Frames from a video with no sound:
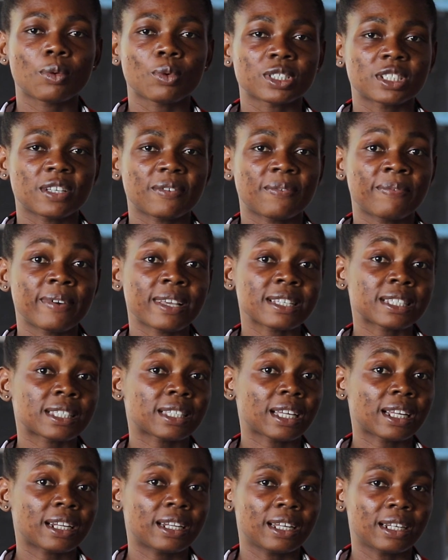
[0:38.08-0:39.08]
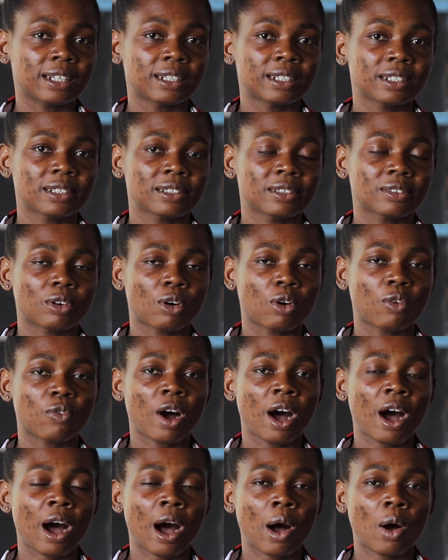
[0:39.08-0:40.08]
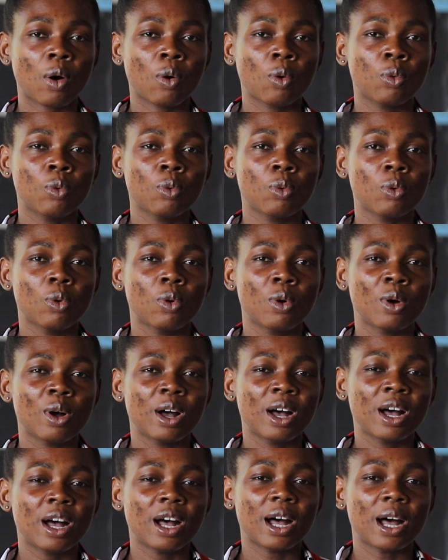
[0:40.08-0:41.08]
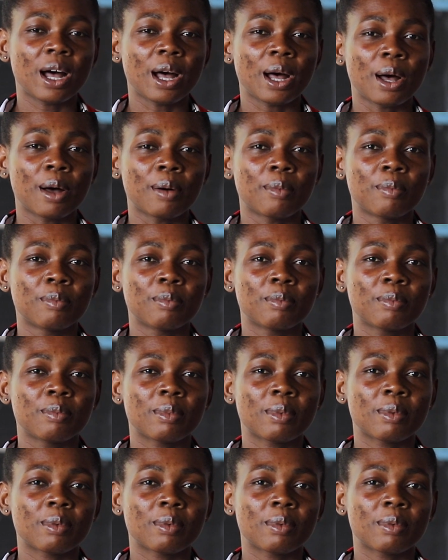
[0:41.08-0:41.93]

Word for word: was the first standard of how um,